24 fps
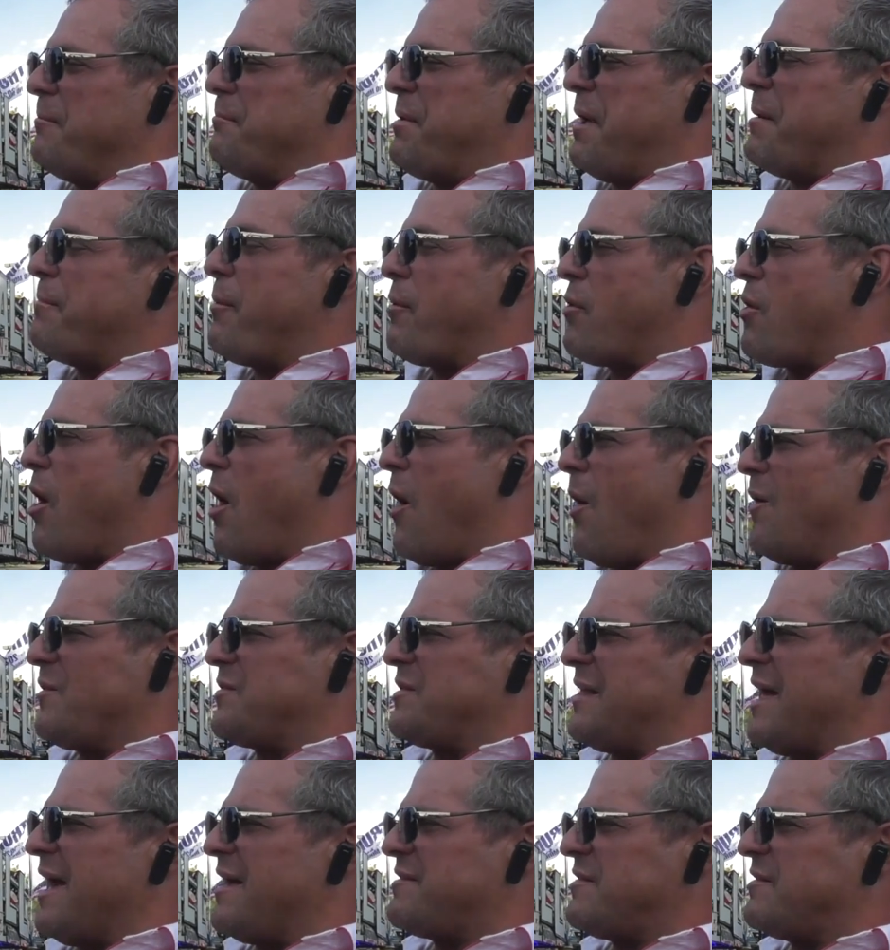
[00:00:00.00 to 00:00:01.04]
people call us
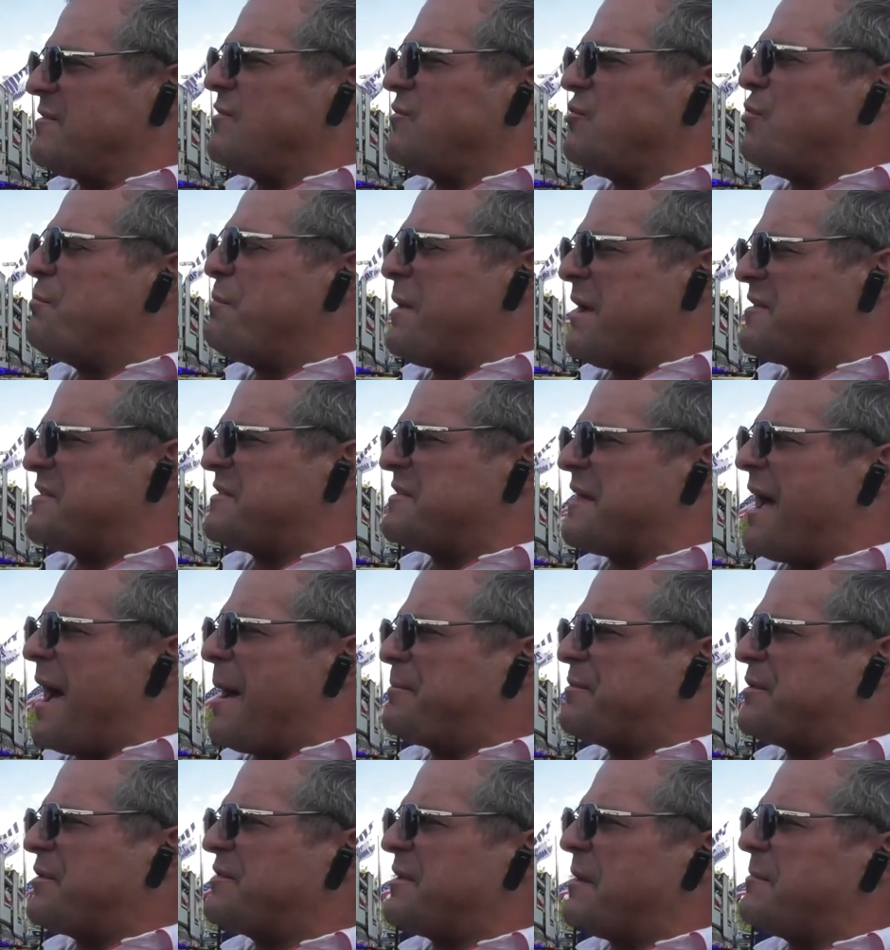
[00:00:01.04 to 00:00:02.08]
and ask us to do pit
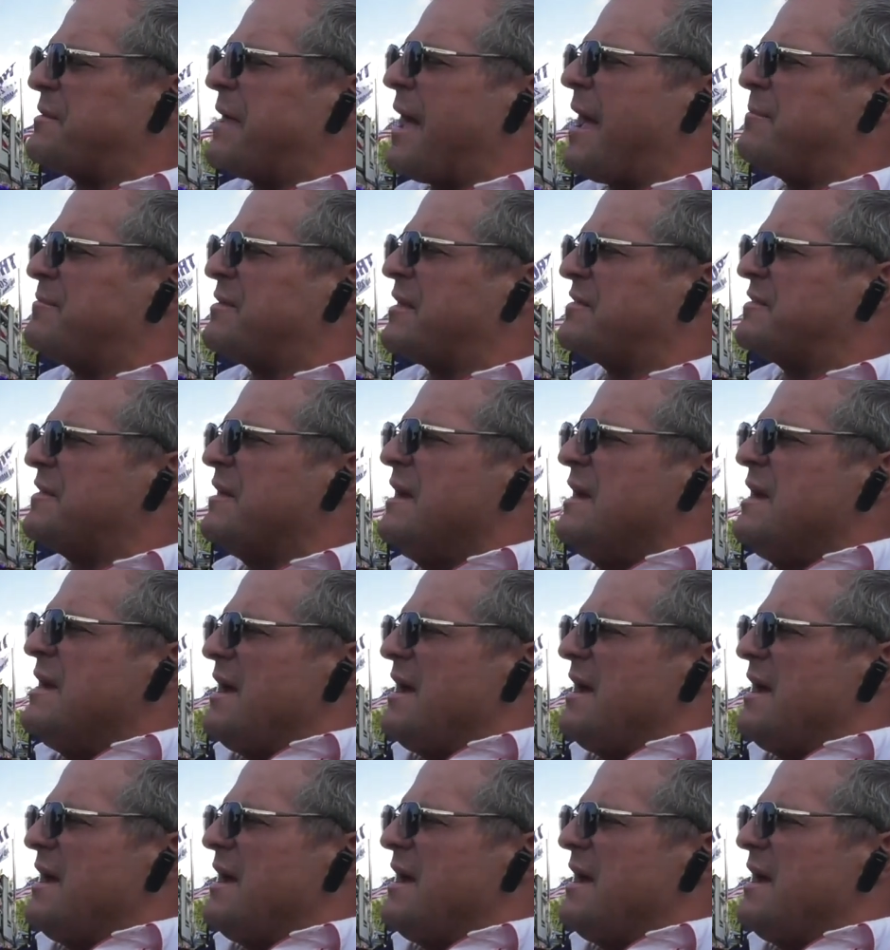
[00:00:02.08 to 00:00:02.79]
stops, and sometimes it's